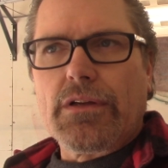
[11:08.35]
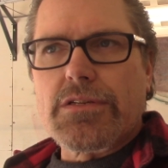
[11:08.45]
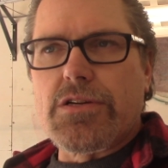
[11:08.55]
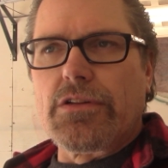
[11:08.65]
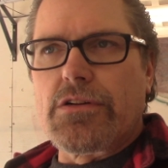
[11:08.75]

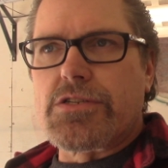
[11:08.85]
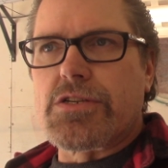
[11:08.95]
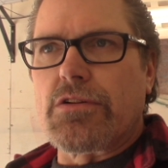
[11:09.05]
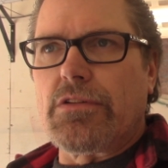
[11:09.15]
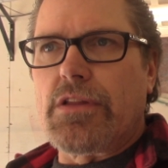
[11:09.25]
So there's
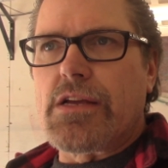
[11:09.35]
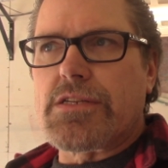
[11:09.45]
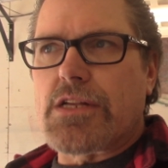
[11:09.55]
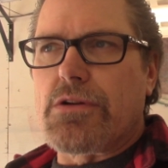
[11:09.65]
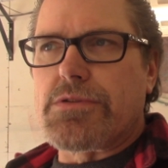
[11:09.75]
certain things,
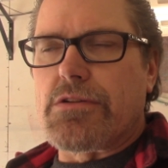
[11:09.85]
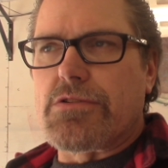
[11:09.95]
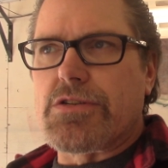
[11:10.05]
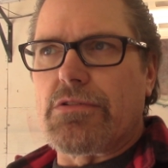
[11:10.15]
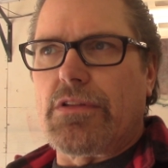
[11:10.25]
that's what I'm saying,
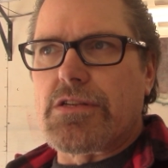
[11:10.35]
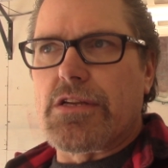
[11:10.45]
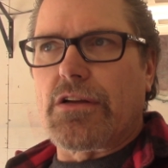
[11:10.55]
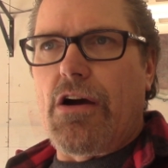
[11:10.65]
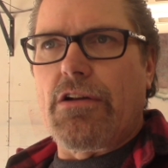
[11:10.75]
there's certain things
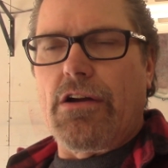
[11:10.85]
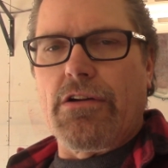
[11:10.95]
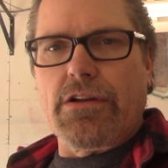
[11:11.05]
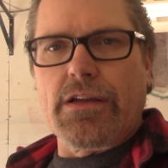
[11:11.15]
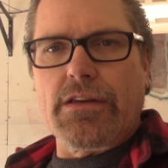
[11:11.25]
on the car that
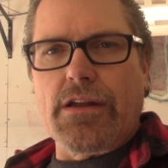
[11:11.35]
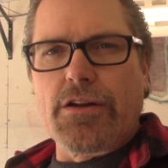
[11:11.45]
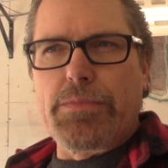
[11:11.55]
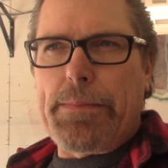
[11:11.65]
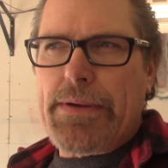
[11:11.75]
aren't going to get done.
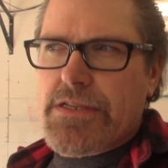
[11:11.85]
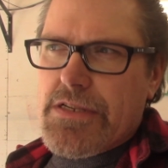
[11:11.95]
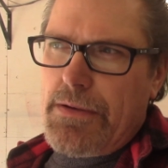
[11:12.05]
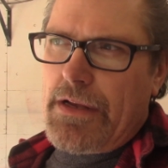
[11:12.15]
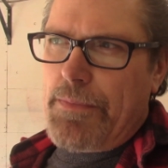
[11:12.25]
There'll be
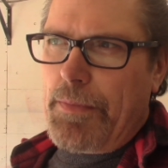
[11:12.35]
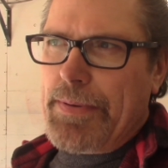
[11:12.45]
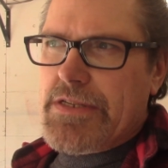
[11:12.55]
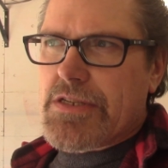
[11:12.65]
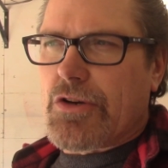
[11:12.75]
a couple
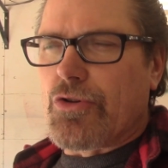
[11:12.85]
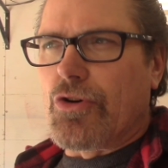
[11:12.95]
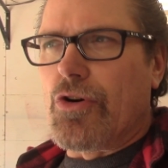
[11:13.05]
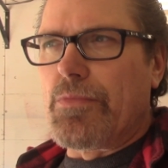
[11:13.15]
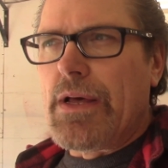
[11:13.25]
pieces of
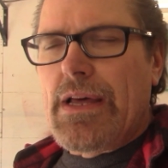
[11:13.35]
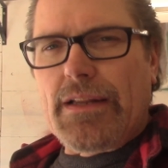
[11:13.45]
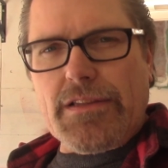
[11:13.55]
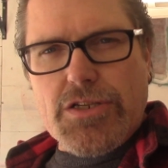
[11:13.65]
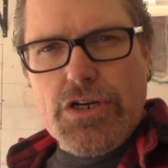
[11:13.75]
chrome.
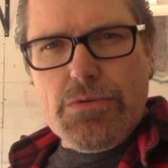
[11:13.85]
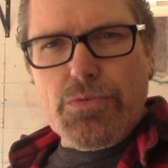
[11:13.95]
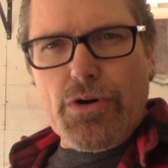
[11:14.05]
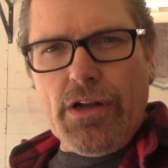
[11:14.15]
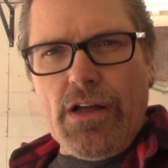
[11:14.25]
Like the tube
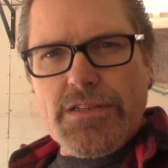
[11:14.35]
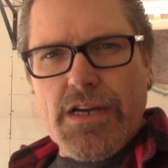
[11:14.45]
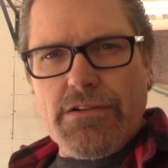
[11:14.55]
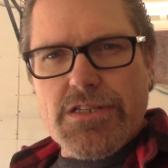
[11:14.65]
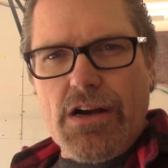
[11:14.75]
grill on
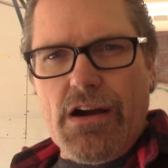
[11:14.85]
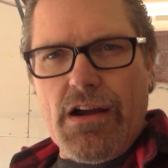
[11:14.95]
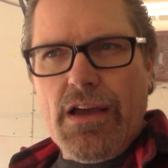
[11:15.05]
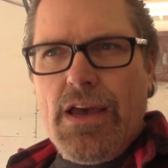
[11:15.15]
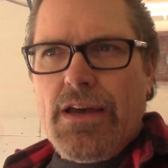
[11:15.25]
Terry's
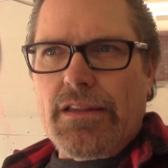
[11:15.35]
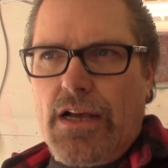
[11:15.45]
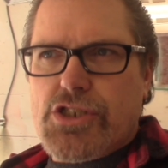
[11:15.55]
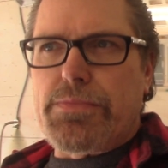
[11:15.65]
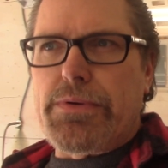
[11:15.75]
car,
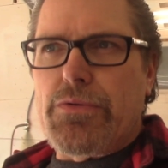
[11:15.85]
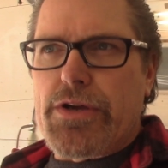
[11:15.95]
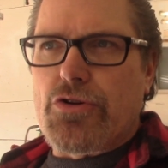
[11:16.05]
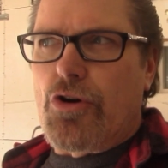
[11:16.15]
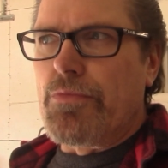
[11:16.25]
that should be
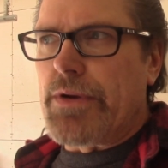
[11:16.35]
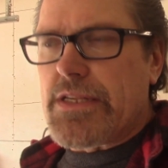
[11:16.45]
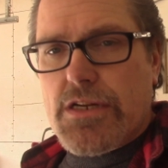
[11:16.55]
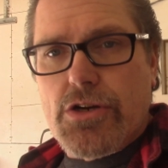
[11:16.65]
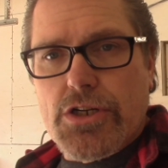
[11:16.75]
re-chromed. It's
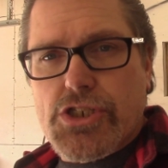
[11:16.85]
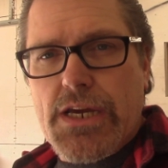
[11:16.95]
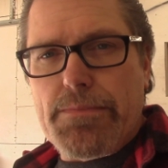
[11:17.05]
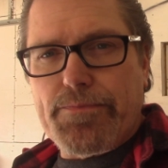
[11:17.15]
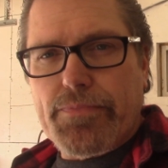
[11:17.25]
in good
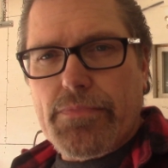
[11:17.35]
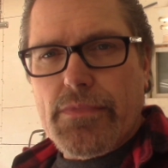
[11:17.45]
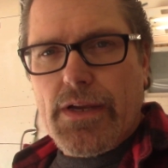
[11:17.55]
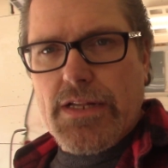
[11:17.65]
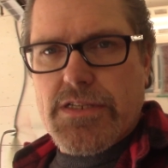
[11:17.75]
shape.
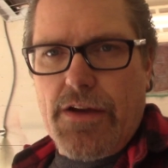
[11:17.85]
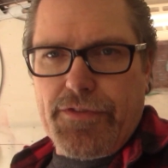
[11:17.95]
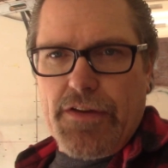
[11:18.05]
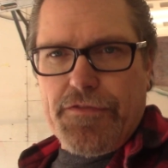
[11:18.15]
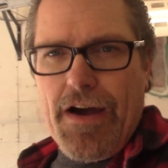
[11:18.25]
It's
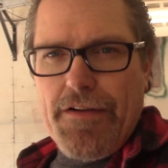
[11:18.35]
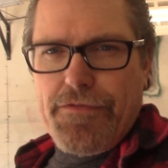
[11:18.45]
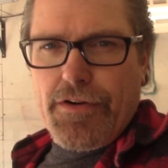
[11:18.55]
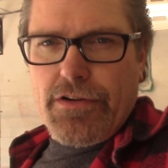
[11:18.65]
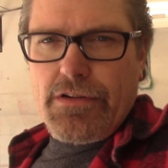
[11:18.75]
definitely a
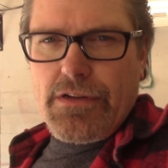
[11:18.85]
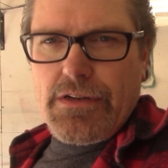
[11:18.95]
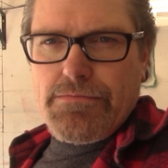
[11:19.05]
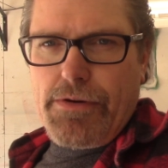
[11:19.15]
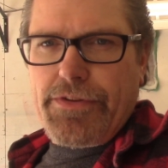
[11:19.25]
5-footer,
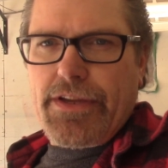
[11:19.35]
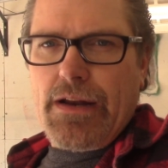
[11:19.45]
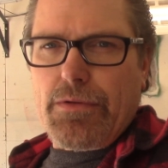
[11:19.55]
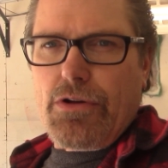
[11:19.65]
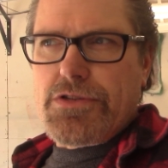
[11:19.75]
but if you get
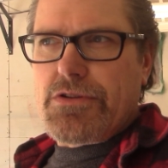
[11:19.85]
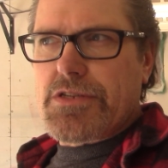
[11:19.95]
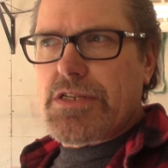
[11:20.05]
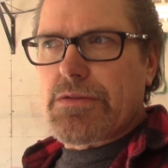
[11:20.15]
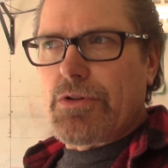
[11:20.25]
up close, you can
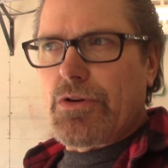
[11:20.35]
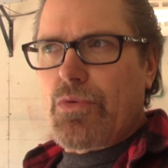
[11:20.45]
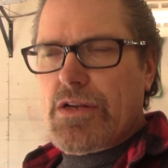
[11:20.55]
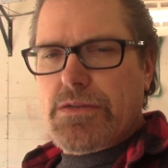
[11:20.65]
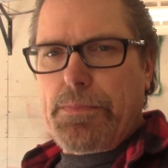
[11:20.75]
see some little
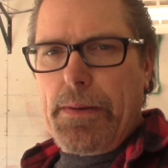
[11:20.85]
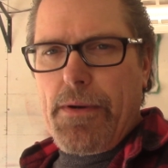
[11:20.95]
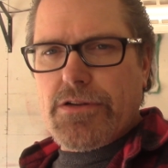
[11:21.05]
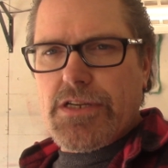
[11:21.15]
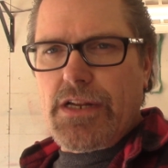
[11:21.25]
rust and pit
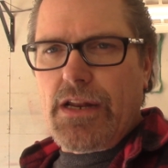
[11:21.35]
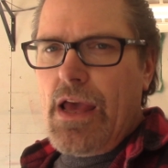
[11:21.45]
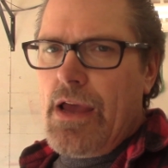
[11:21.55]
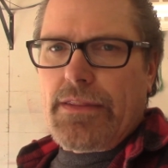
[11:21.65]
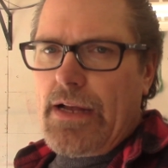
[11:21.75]
marks in it.
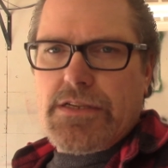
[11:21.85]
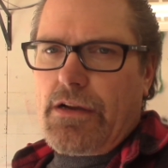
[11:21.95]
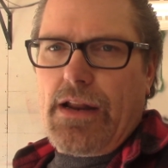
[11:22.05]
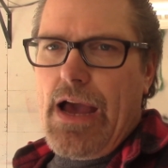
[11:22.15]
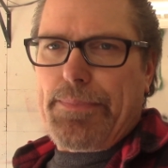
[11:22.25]
That's not
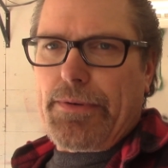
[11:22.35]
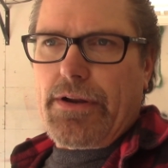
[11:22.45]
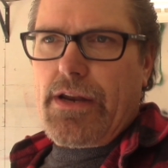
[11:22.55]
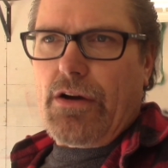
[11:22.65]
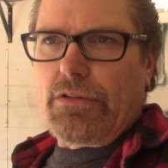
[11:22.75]
going to happen
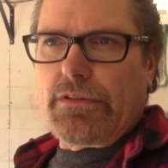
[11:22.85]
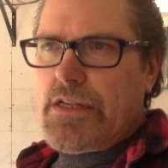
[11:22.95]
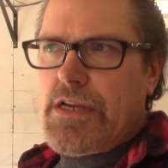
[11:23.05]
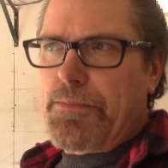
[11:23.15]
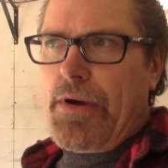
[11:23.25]
right now.
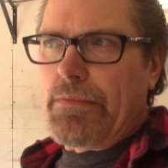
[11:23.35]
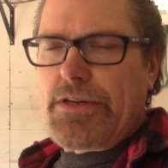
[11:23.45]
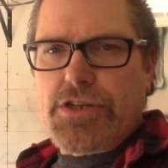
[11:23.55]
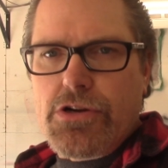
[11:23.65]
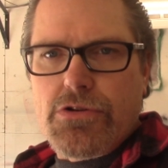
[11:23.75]
That's like probably
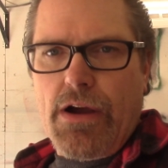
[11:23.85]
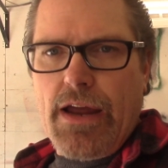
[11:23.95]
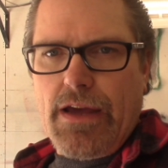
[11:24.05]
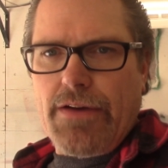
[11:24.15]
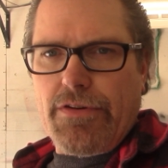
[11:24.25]

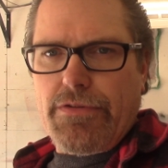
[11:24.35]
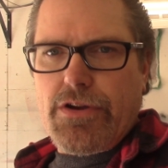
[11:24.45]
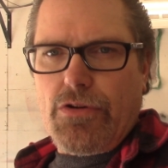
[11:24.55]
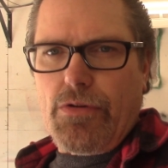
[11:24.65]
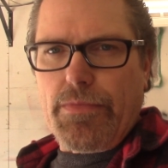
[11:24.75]
$2,000 to have it
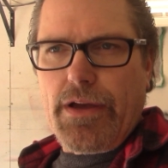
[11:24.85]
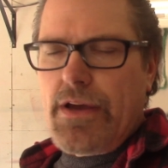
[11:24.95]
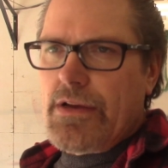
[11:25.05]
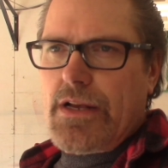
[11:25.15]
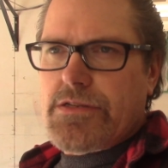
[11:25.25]
re-chromed.
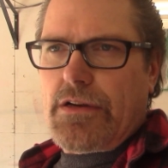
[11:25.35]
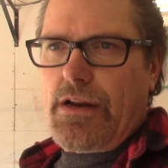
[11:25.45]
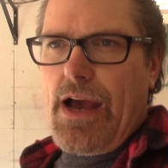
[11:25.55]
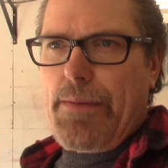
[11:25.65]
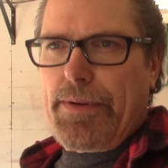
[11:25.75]
That's not going
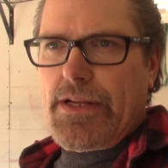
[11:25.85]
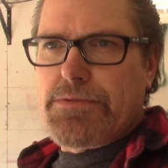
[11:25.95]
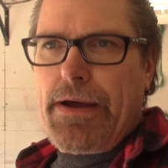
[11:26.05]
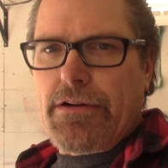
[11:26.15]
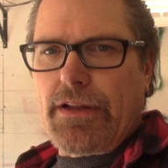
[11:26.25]
to happen. It's
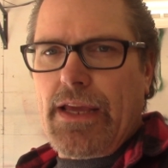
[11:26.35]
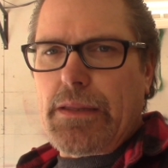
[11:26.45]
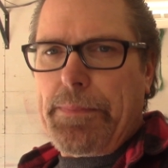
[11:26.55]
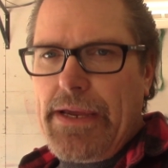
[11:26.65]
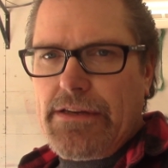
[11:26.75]
better to get
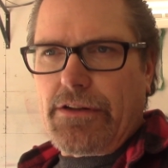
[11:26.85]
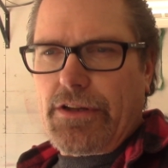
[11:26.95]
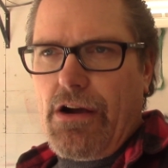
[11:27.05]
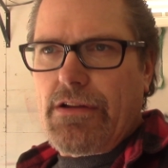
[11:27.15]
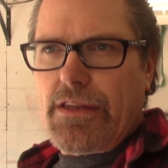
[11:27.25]
the paint on the
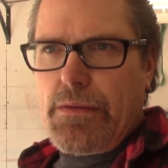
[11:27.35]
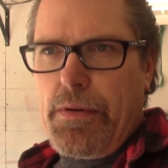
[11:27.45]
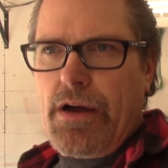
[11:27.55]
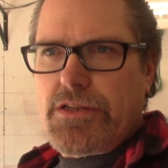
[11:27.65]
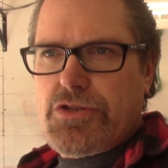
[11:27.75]
car and get the
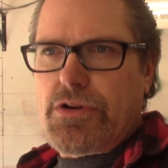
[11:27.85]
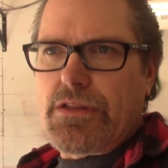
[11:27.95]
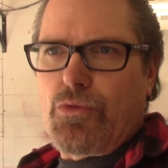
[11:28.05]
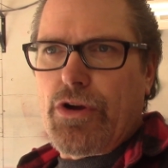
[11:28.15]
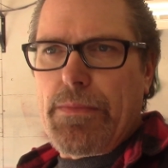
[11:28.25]
body straight
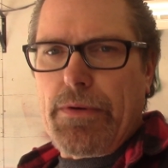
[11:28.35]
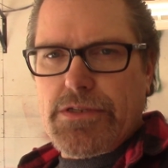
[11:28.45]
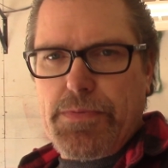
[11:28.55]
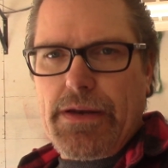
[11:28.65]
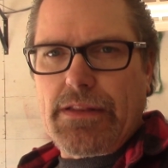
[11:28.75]
than worry about
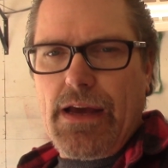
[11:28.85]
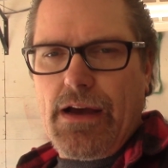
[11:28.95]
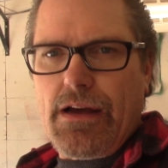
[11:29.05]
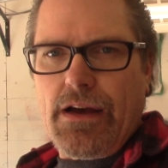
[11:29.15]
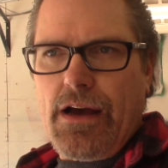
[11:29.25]
spending
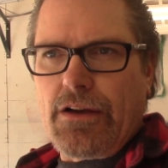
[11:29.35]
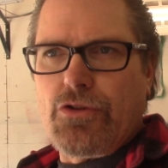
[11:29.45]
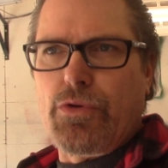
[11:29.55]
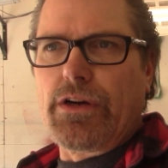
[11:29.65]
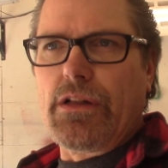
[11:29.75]
a
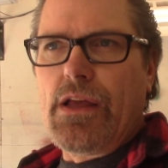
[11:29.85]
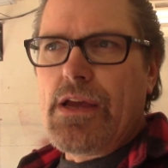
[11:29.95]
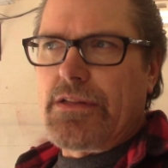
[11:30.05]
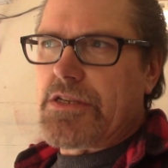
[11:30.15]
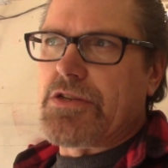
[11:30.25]
grill
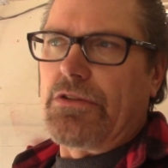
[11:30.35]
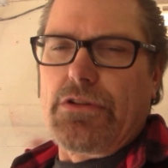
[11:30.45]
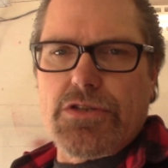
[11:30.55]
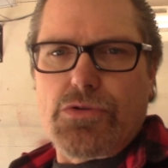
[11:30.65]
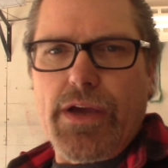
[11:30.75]
that still
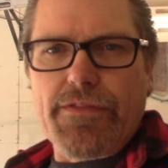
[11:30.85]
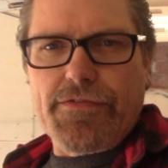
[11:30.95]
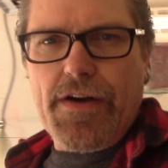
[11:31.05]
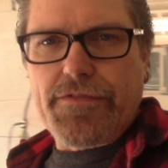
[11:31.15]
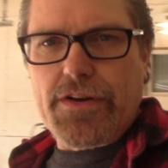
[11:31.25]
looks okay from
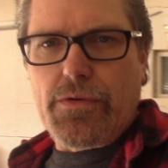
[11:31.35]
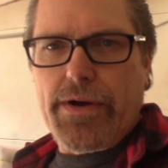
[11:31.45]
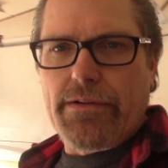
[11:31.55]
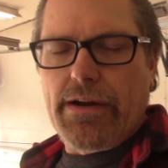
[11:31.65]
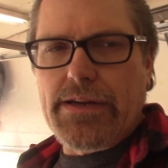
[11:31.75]
5 feet
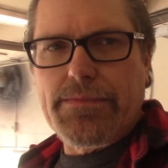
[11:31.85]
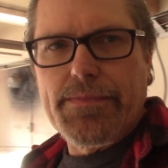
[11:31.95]
away, right?